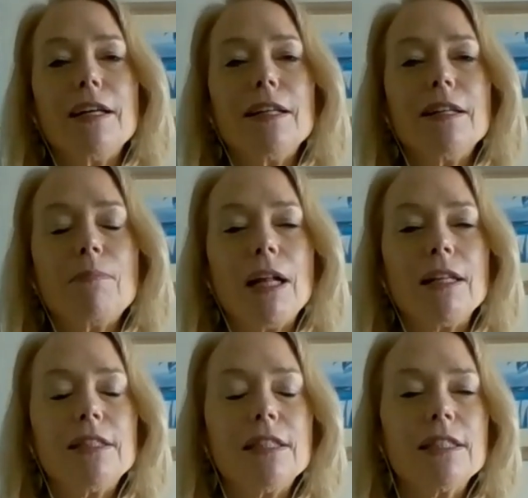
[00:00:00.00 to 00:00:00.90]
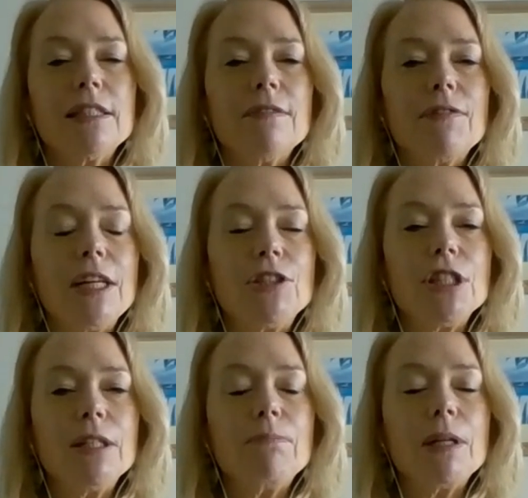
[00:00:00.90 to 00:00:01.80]
in the politics of
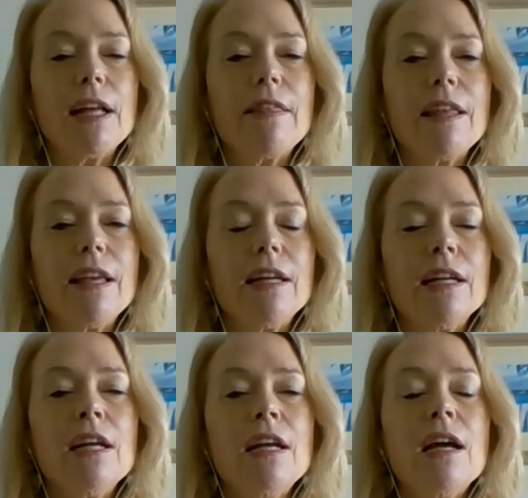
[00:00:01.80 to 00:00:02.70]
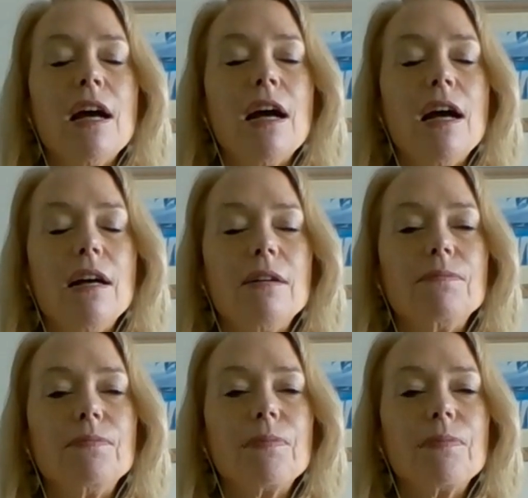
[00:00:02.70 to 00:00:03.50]
aging, but I think um,